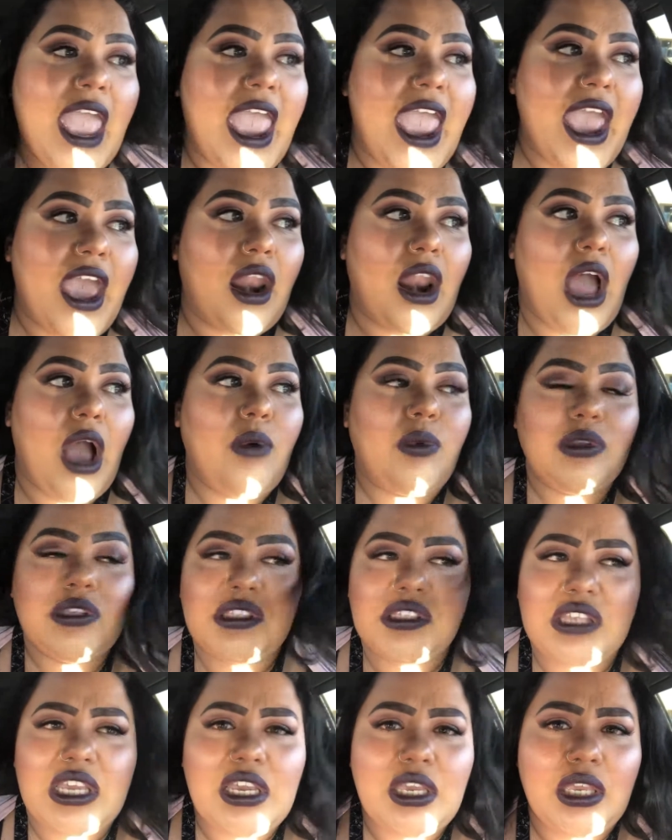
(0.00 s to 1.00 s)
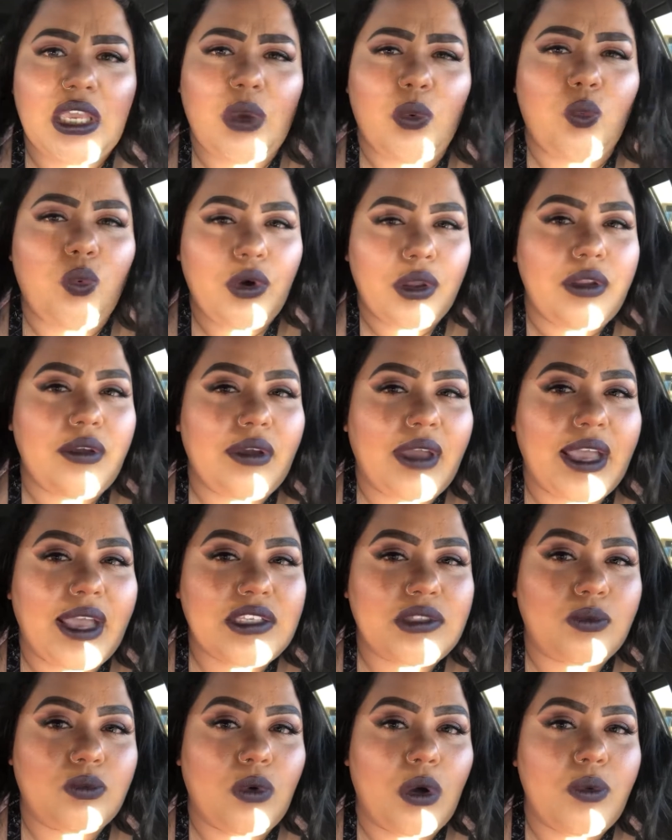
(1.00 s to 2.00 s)
And I was thinking, what
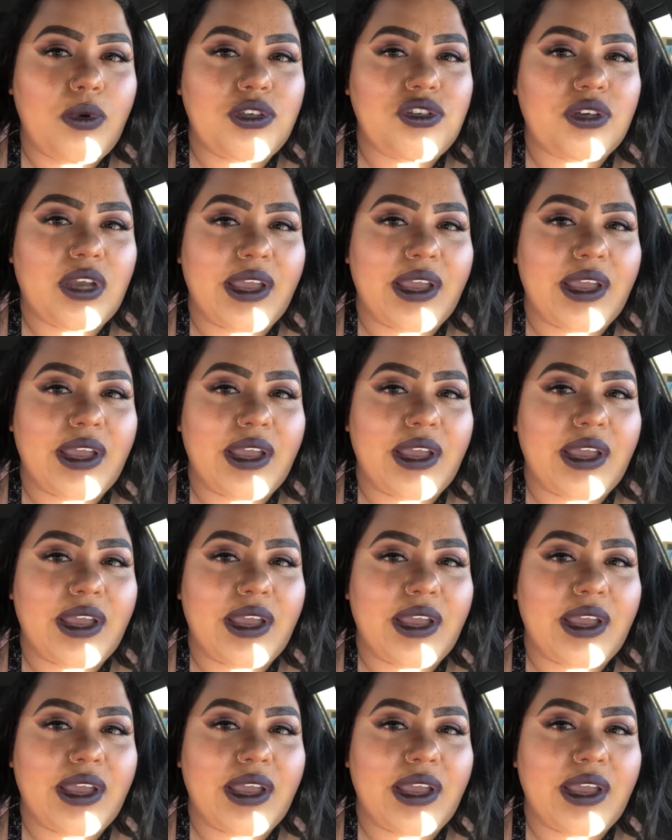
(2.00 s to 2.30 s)
would